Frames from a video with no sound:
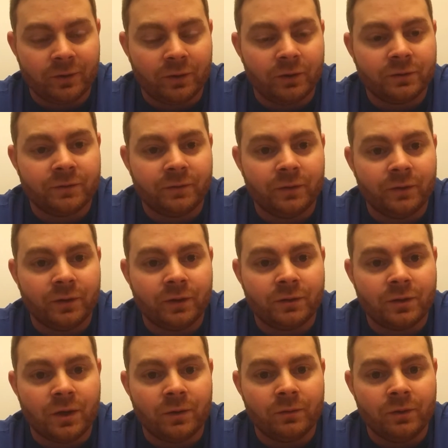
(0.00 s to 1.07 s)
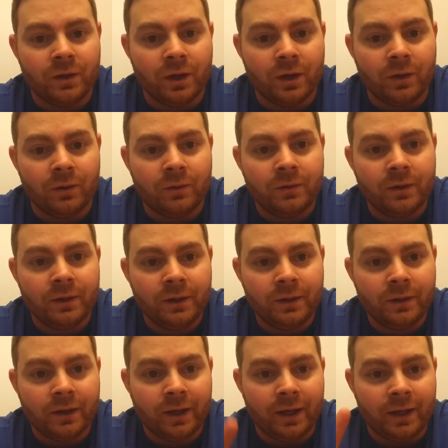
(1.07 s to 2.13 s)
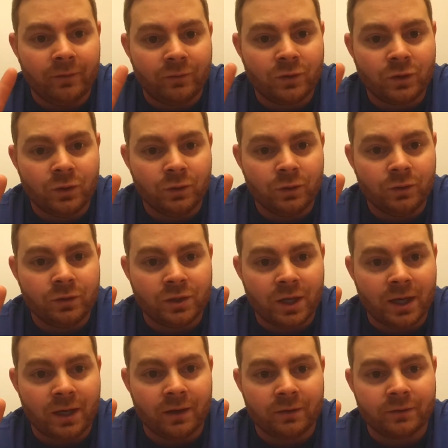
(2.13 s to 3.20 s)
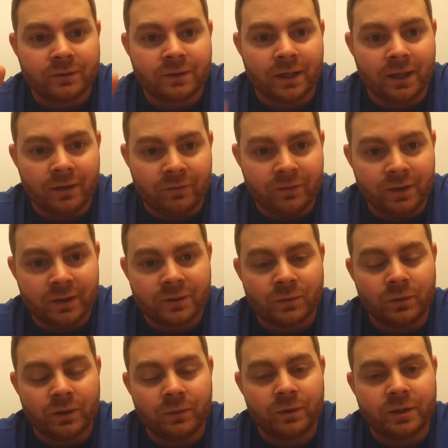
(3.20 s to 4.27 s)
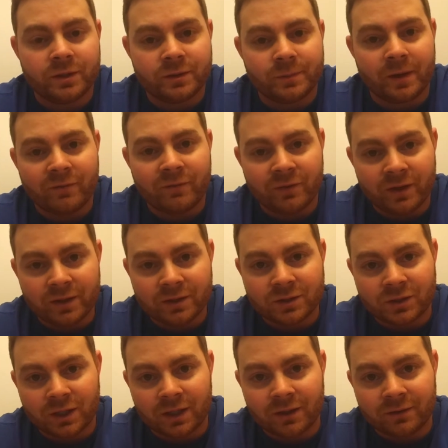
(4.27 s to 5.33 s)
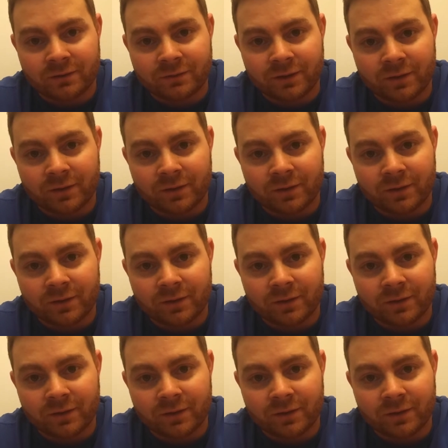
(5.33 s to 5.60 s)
those of you that don't know, I have two channels. I have this one, which is my fitness channel.